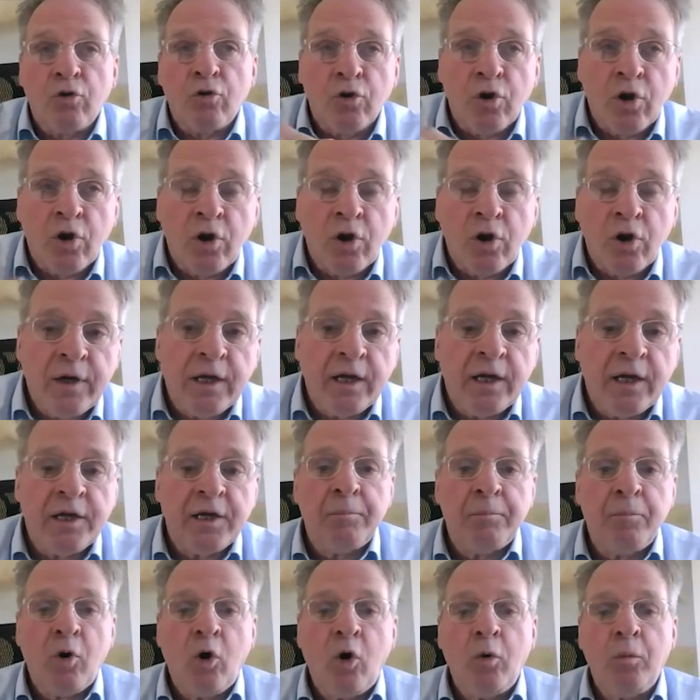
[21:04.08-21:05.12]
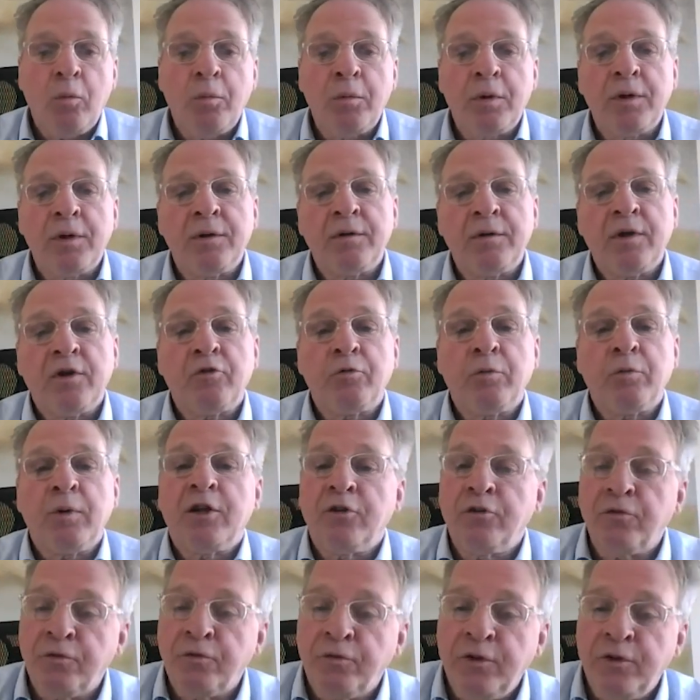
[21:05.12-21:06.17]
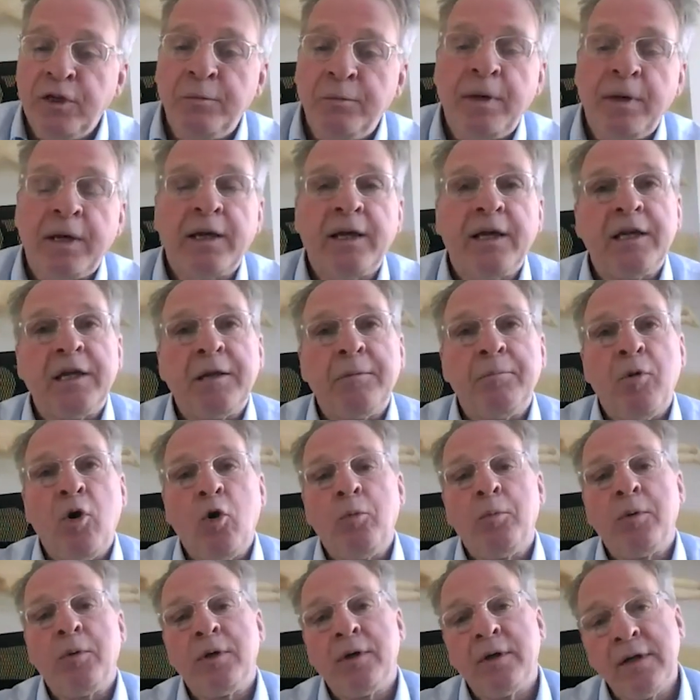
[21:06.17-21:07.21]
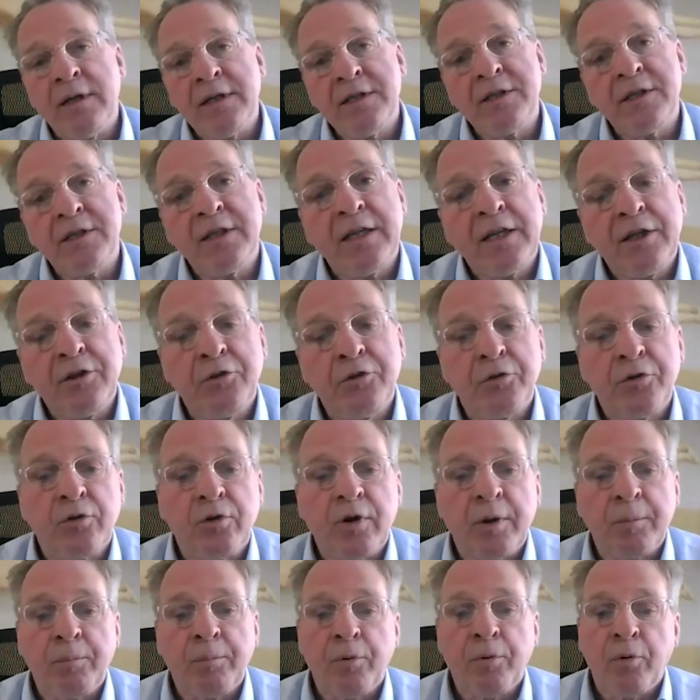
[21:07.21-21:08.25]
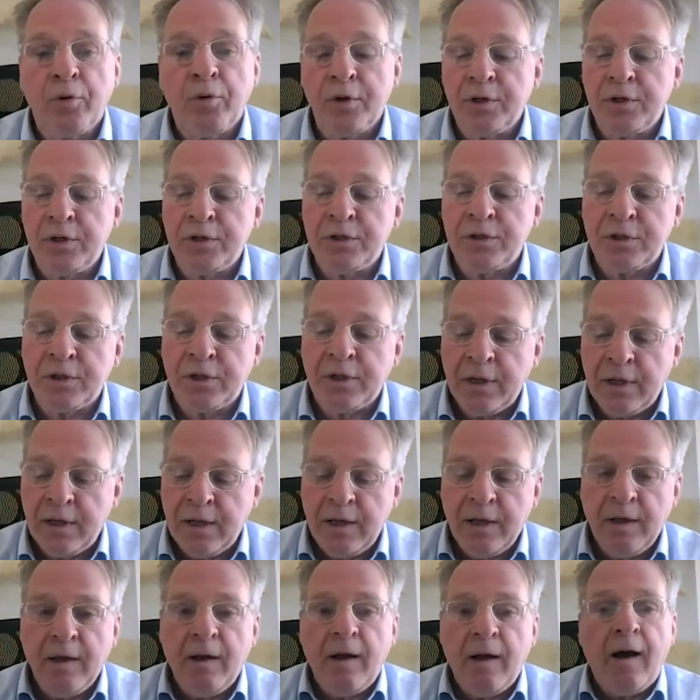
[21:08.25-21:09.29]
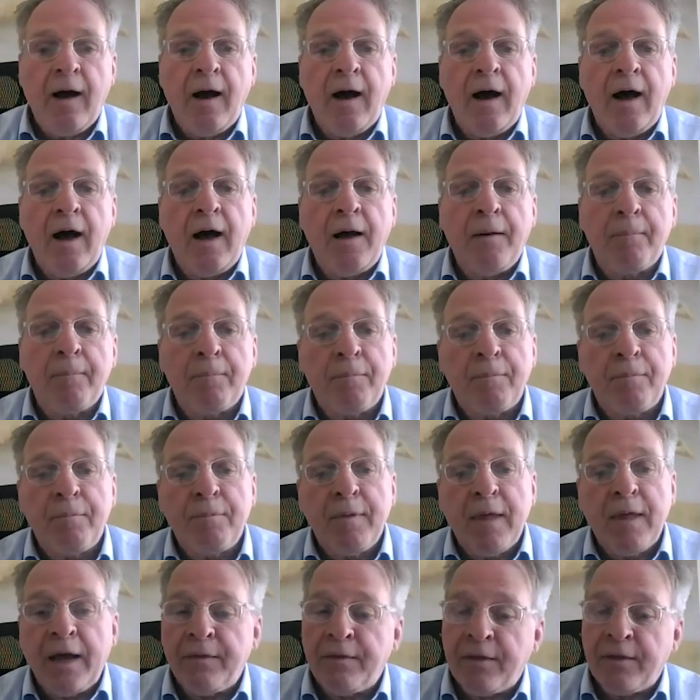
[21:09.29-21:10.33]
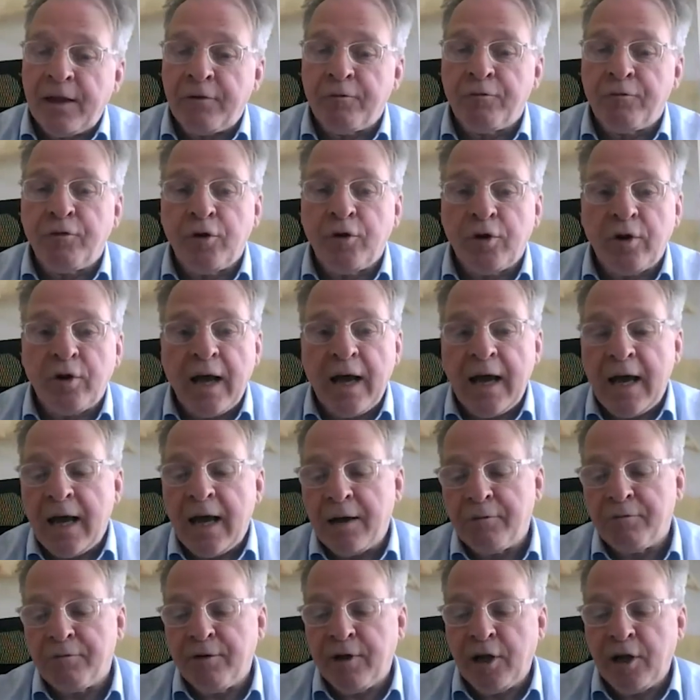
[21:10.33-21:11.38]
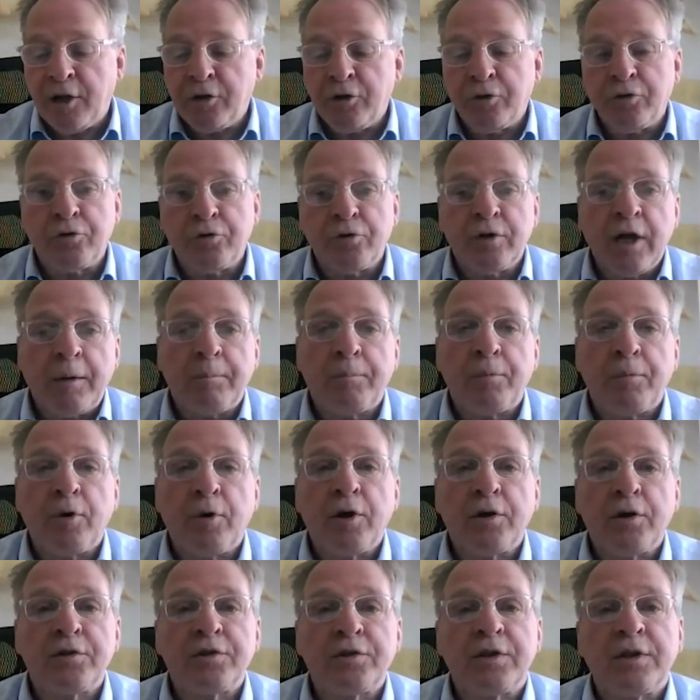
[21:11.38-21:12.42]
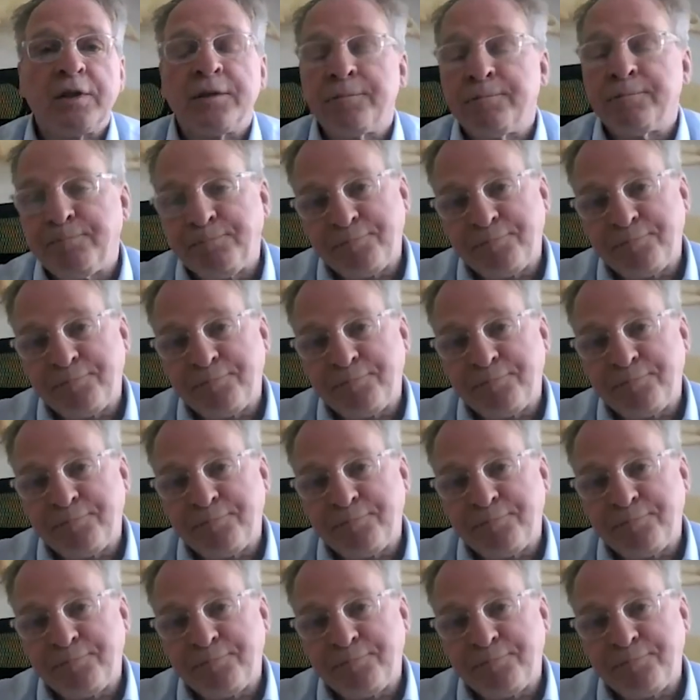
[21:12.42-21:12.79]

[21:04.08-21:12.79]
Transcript: learning in the moment, as well as feedback in the moment, listening to your employees, um, and then further add value to that process.